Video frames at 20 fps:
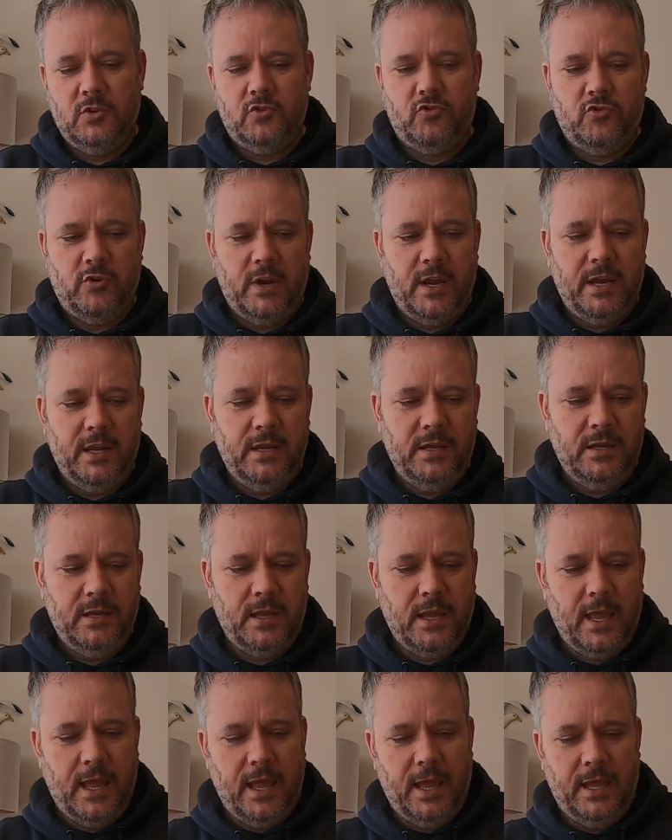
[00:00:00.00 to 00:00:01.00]
tray,
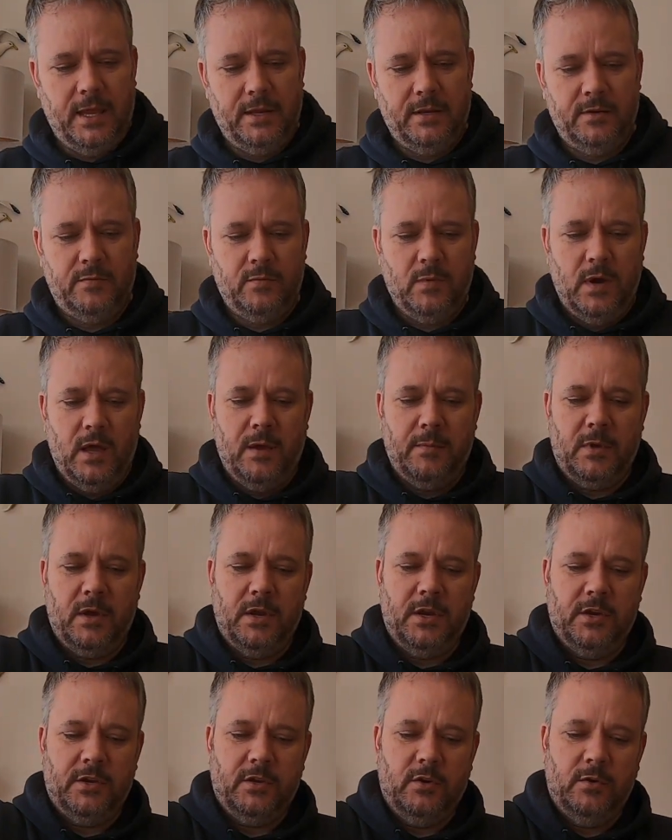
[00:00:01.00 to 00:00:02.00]
and what I'm
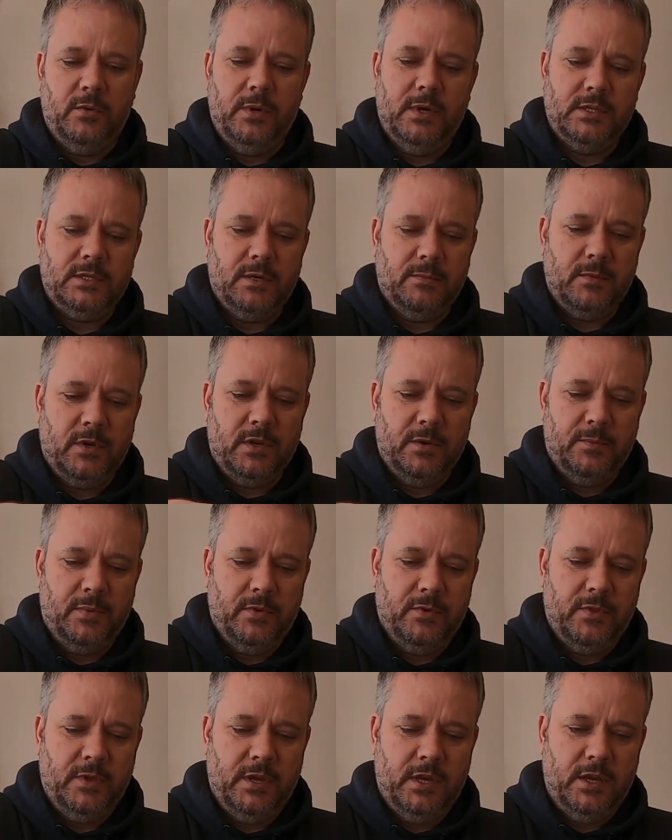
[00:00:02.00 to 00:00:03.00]
going to do is I'm going to
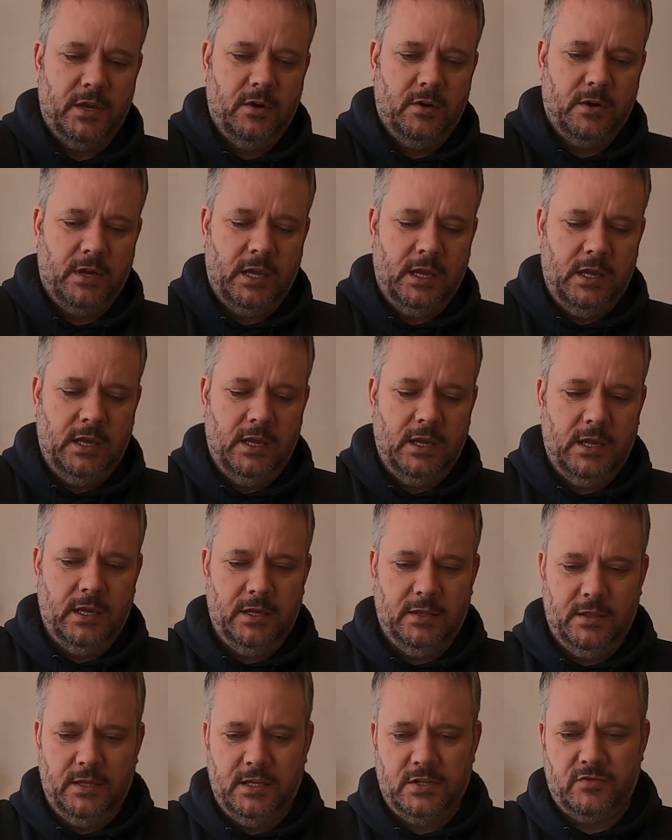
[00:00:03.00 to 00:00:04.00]
put the Hinoki
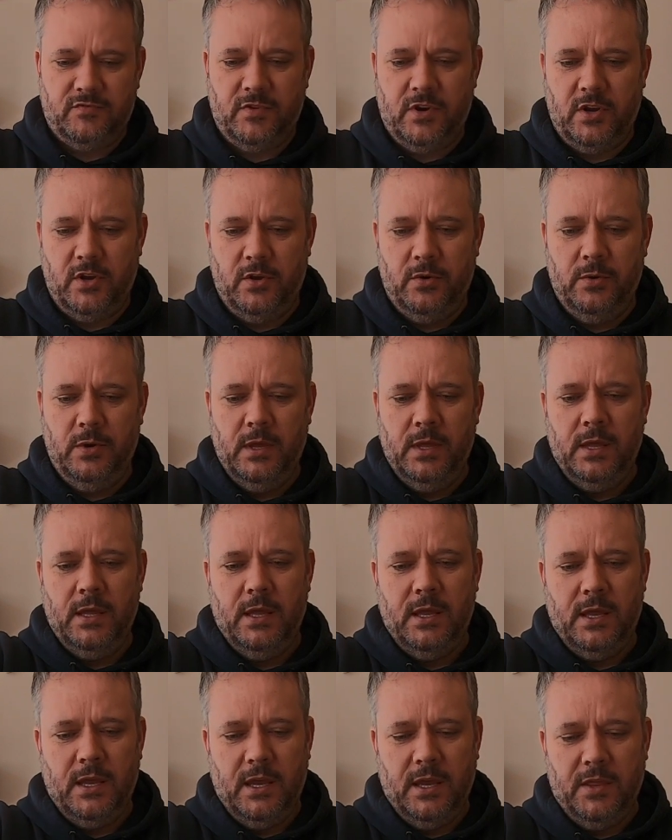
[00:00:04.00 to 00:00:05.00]
in this row
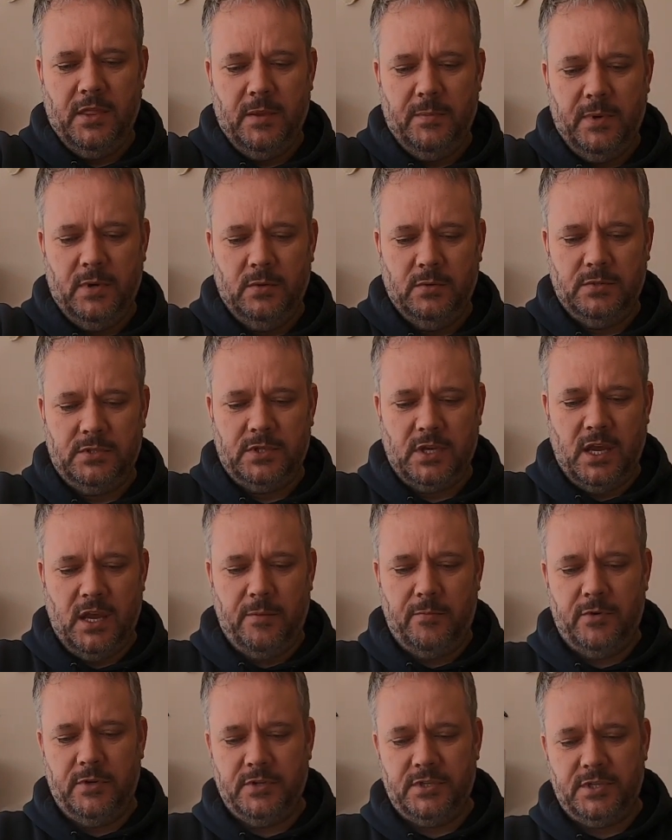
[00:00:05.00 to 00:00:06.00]
and the Bald
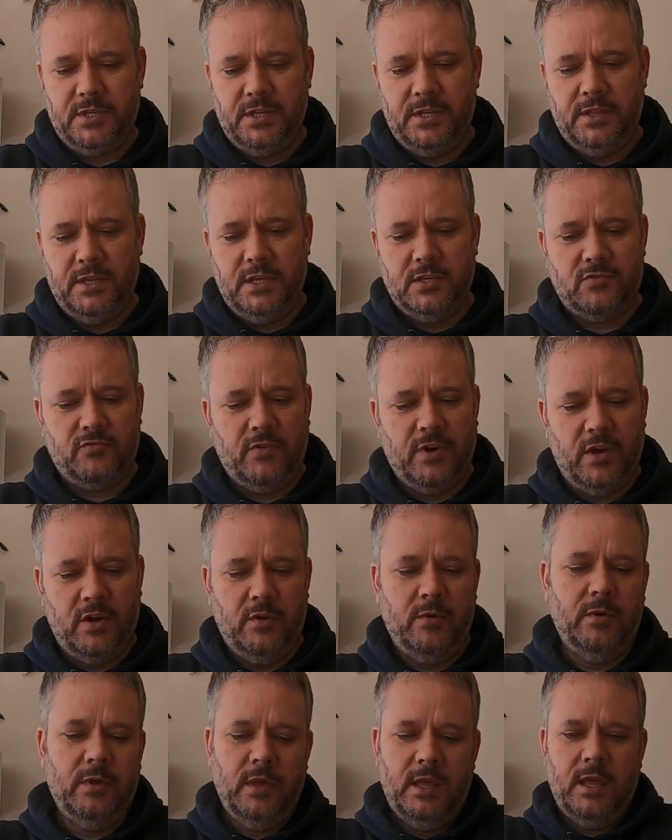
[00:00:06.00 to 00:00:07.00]
Cypress in this
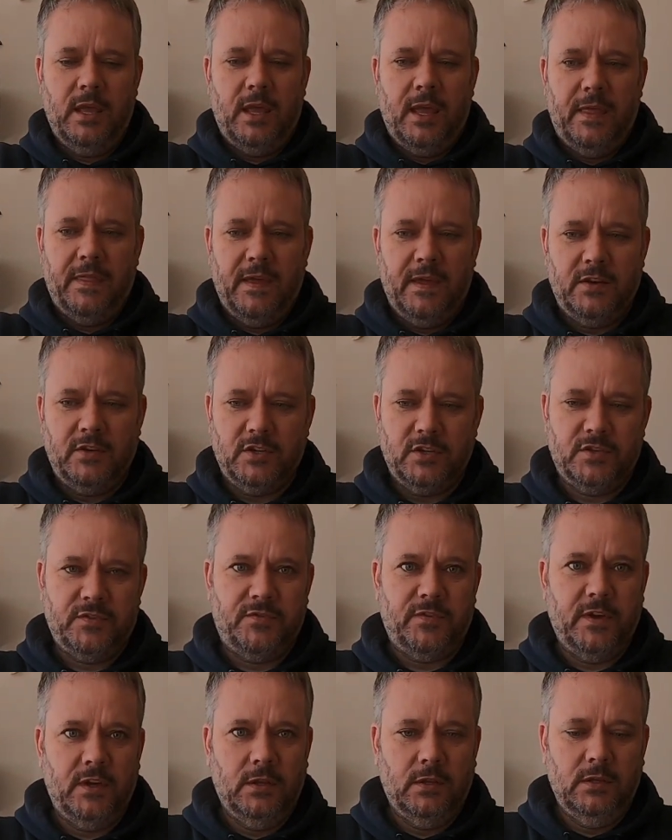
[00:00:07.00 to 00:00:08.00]
row, and then just
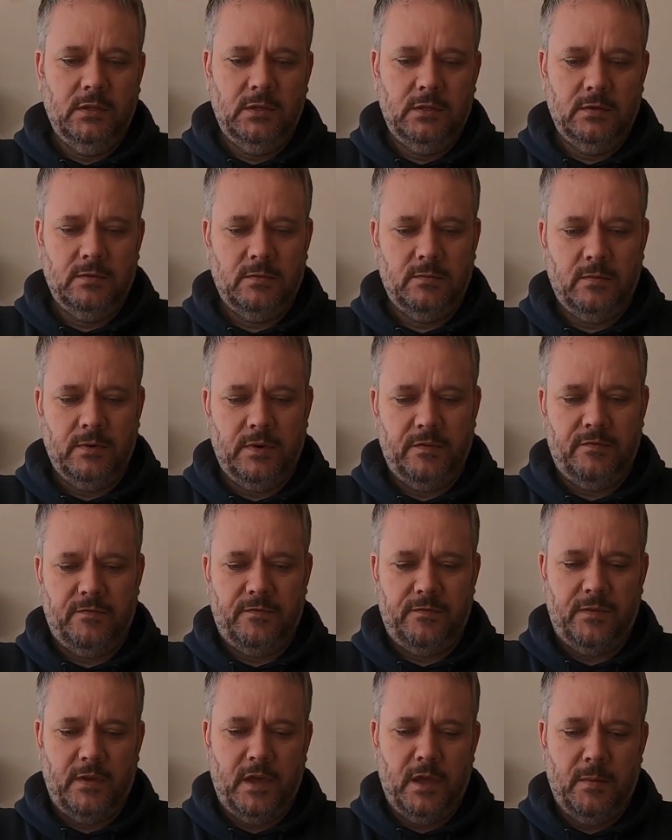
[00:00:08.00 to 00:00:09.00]
fill with
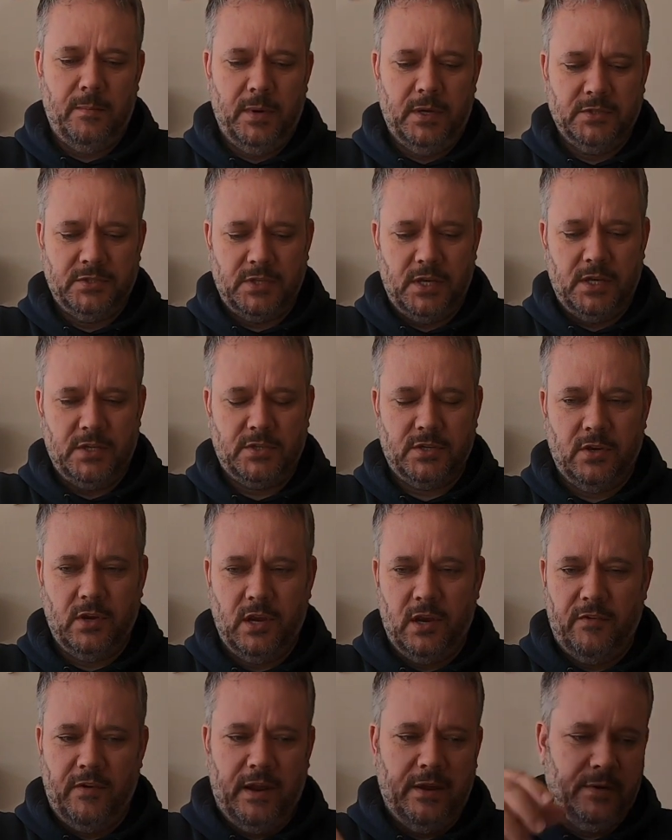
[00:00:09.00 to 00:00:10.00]
bonsai
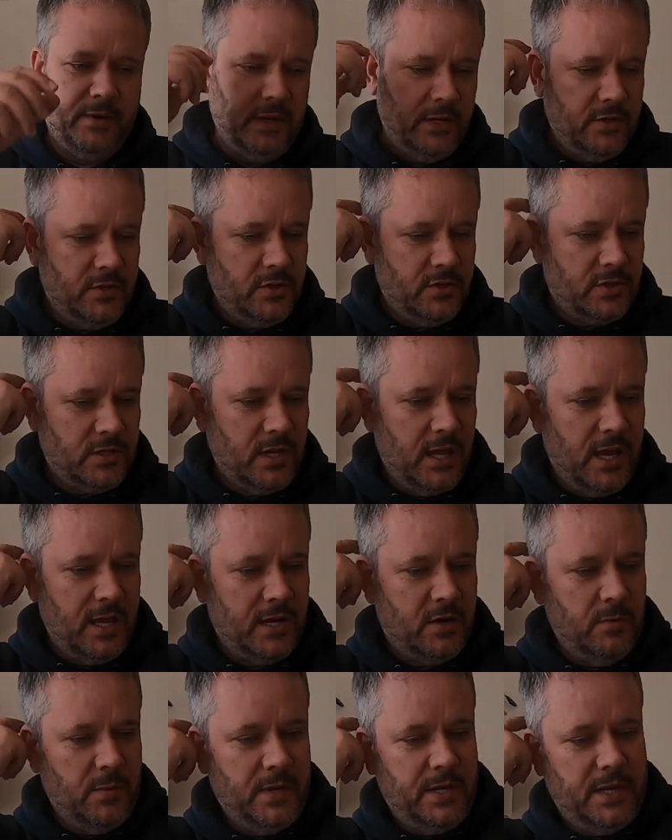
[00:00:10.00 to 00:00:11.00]
soil around it, just
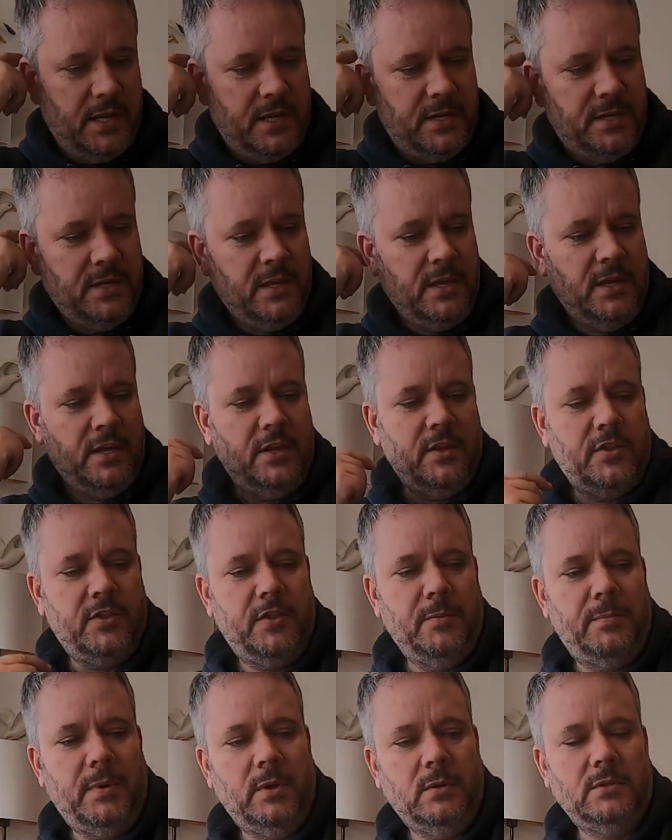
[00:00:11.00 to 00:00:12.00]
like we did
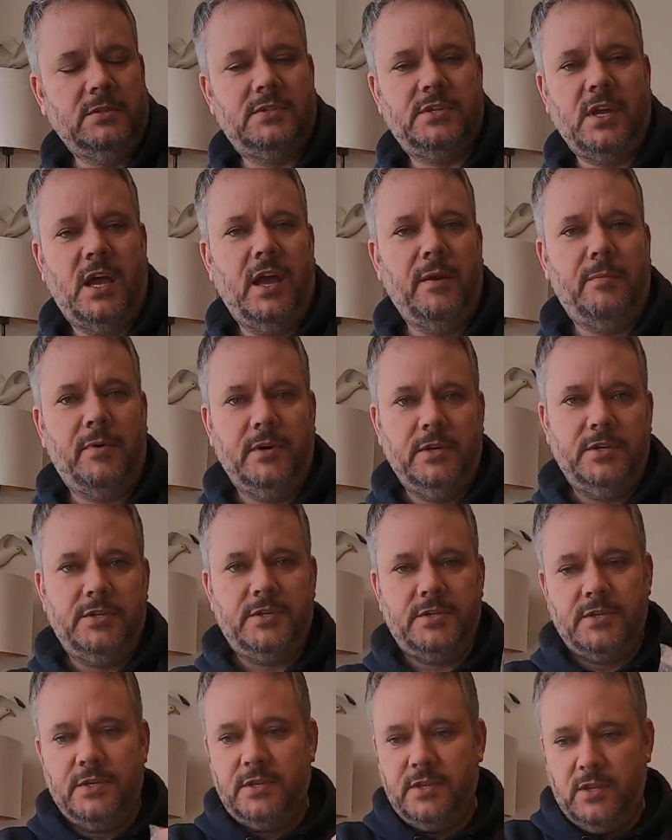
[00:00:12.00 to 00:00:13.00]
the Bald
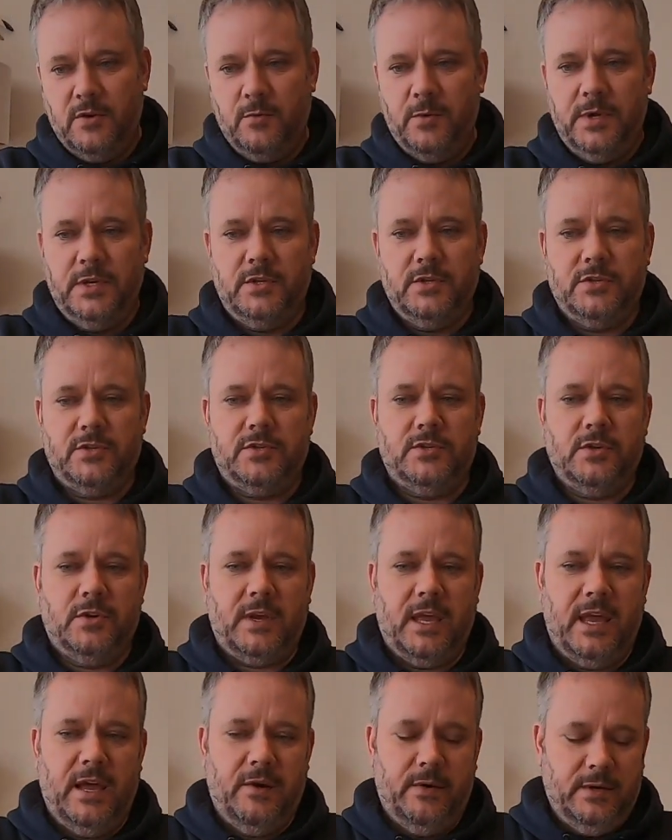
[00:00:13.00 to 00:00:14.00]
Cypress that we just
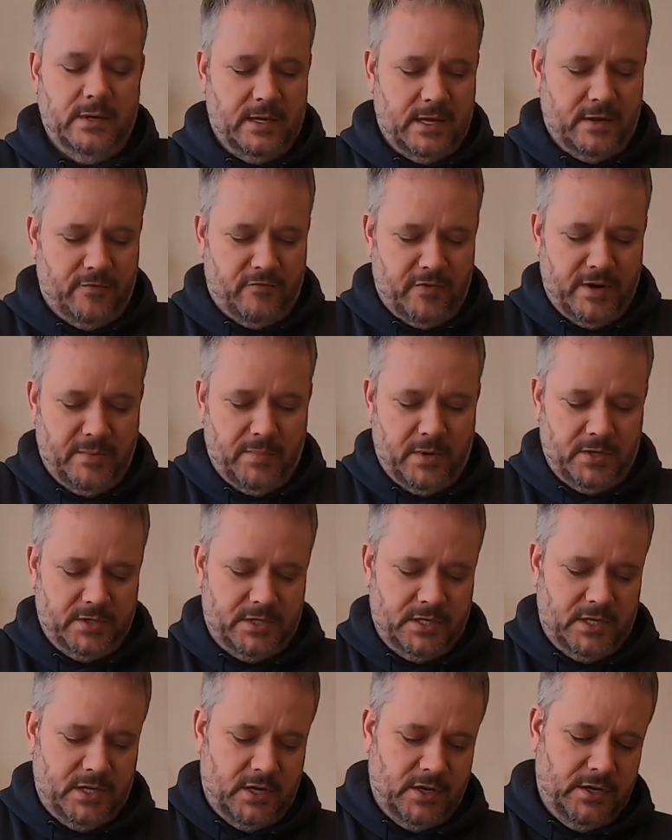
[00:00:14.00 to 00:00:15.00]
took out and
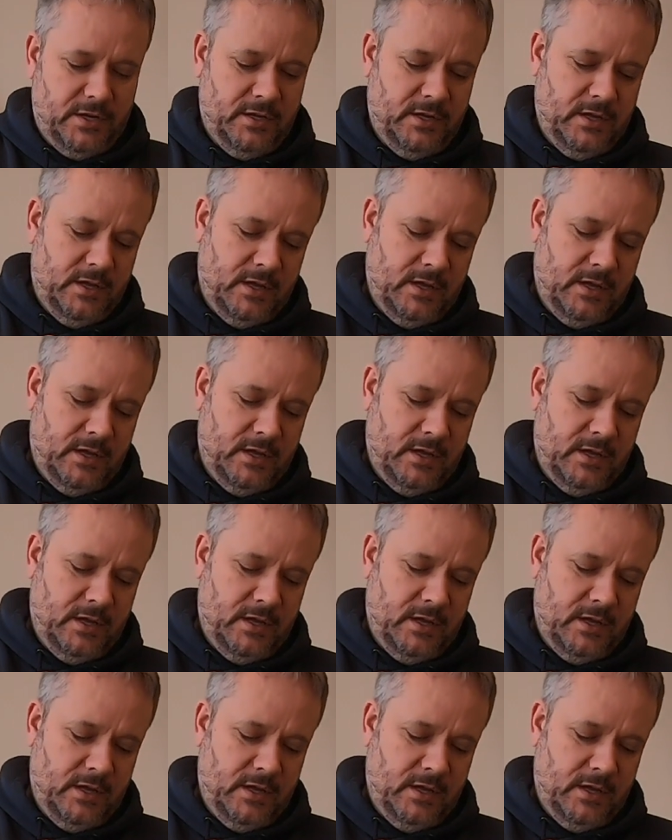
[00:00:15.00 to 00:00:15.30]
repotted on.